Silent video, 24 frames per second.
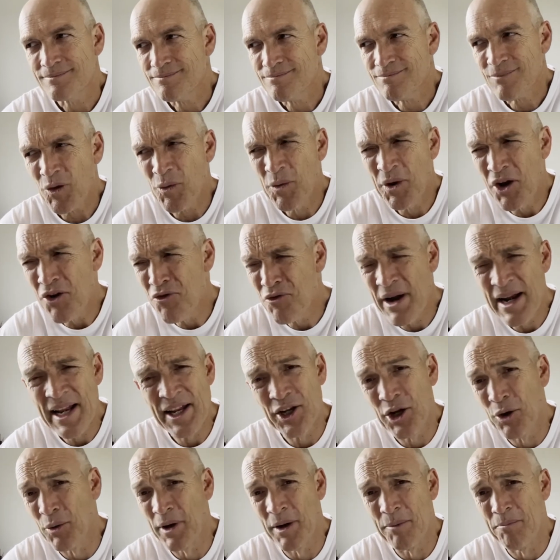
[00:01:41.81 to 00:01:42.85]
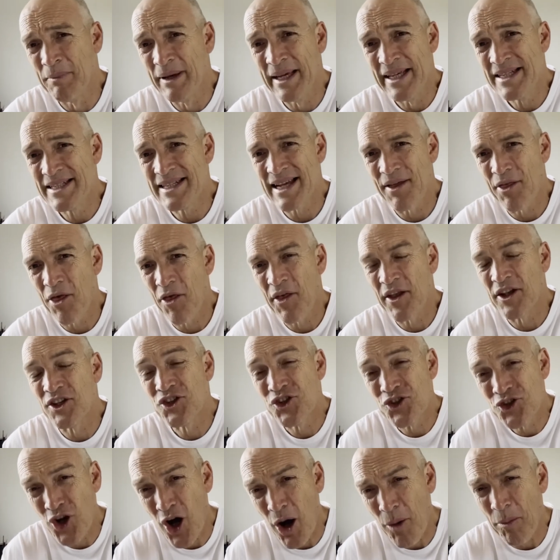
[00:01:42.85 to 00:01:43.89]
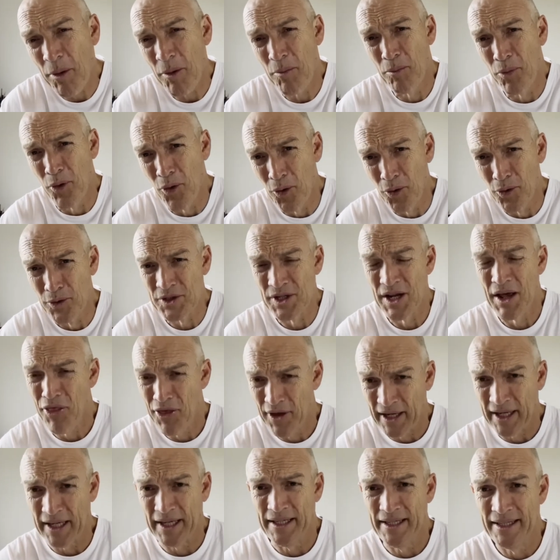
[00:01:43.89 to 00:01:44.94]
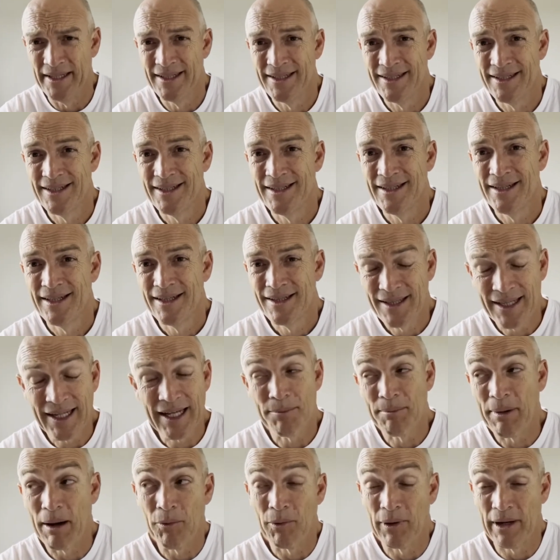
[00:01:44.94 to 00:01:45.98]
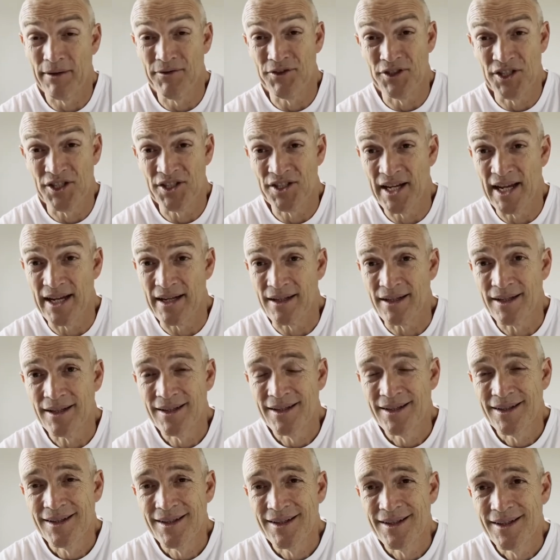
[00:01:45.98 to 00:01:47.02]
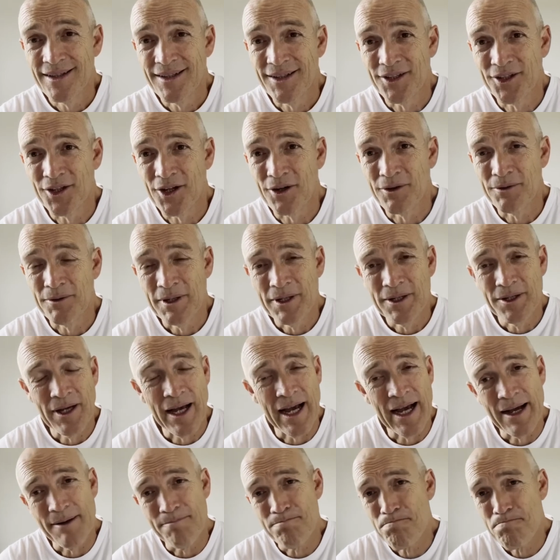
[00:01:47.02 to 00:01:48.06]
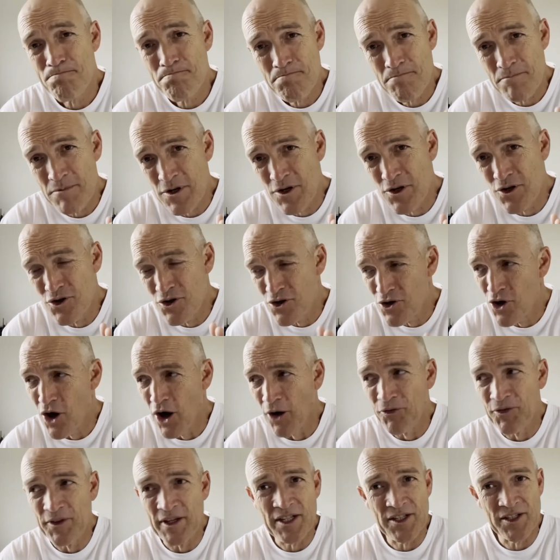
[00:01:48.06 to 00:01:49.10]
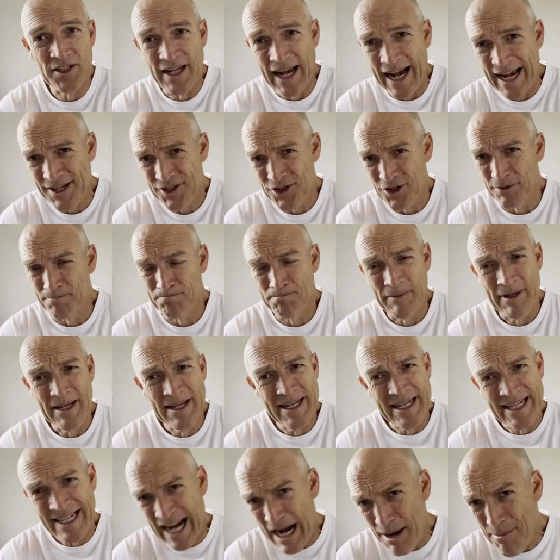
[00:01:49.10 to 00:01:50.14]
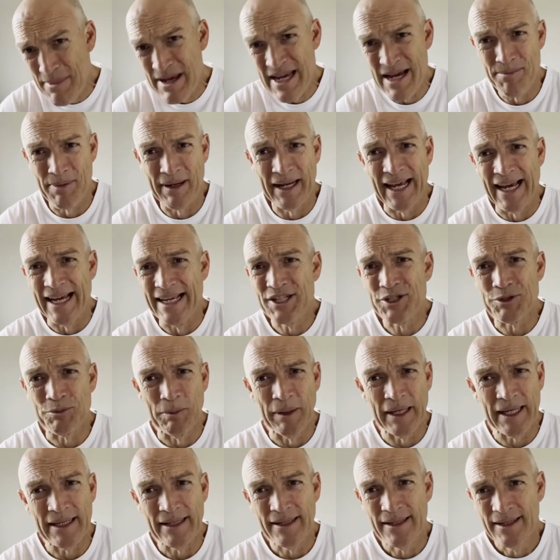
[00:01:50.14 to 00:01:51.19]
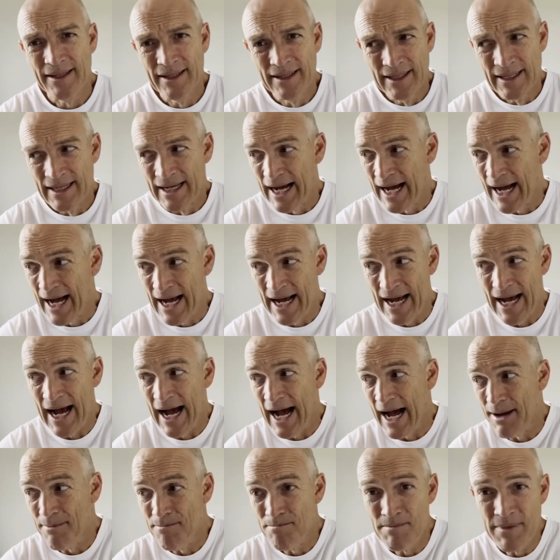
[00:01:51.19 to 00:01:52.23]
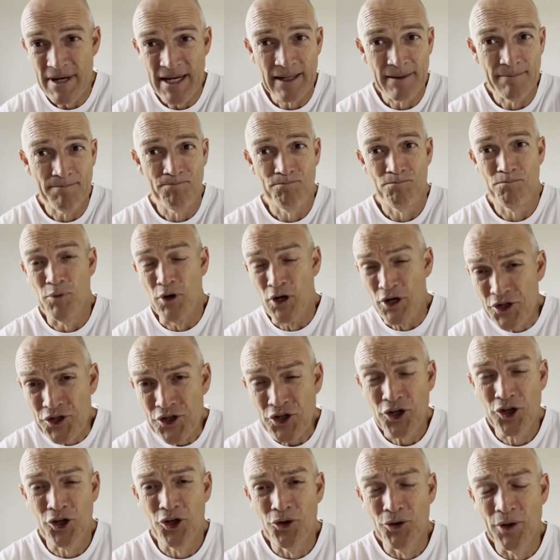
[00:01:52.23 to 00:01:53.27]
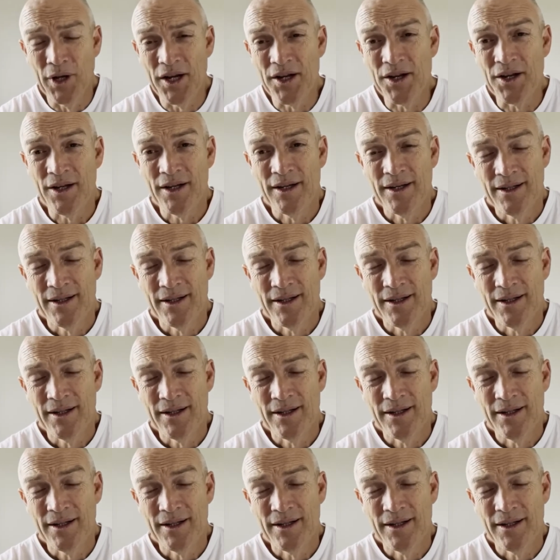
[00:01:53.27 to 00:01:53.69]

I don't really know what it means other than stop, pause, think. Think about what I've just said. You know, uh, God, these guys are coming up against me. Uh, I'm being persecuted.